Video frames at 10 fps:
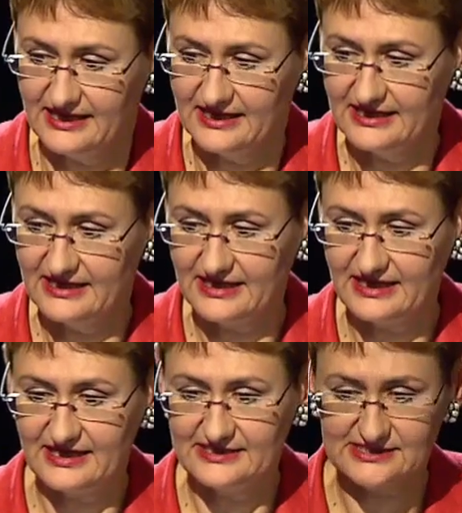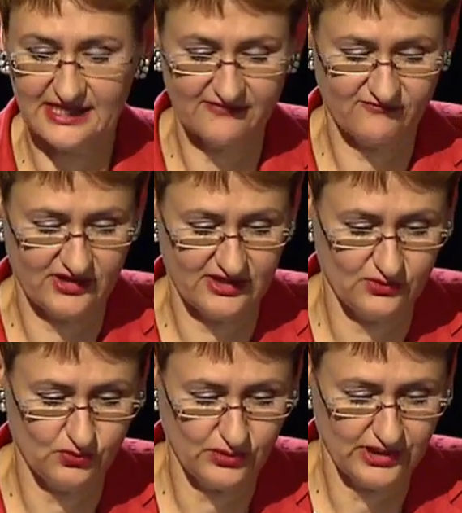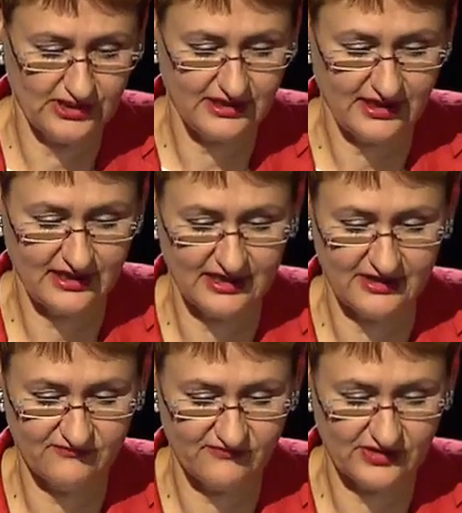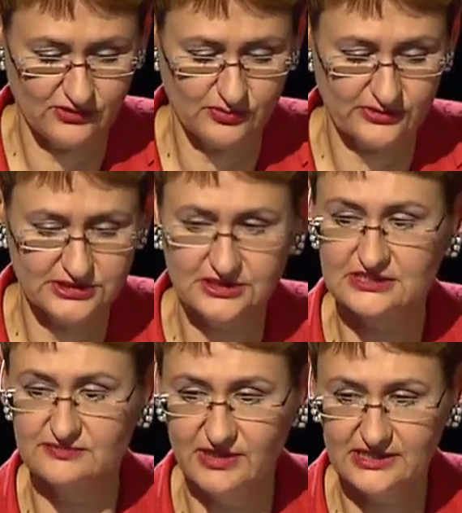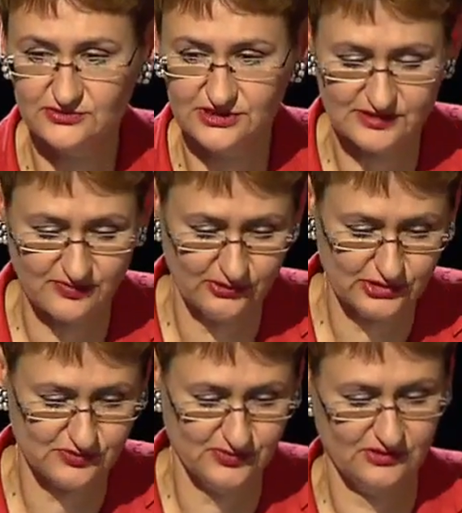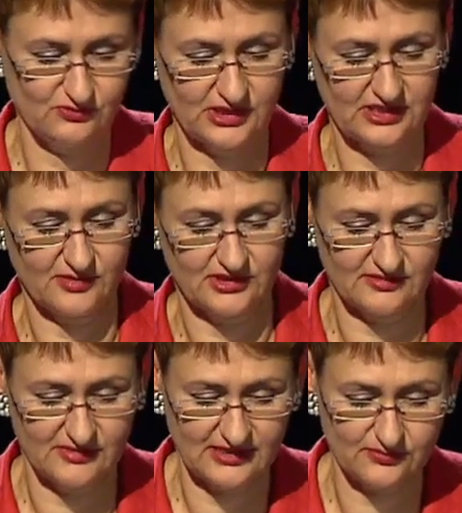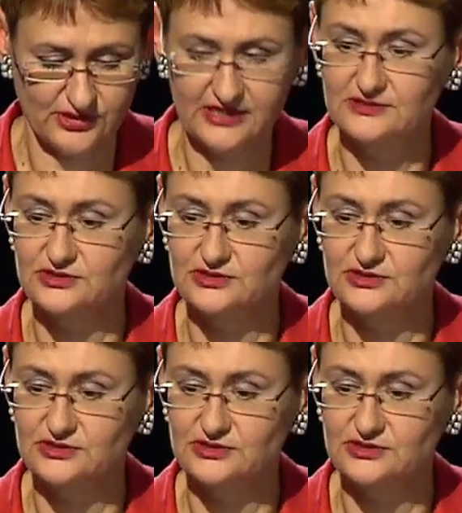As ever, we have the operations military spokesman, Wing Commander Mike Bracken,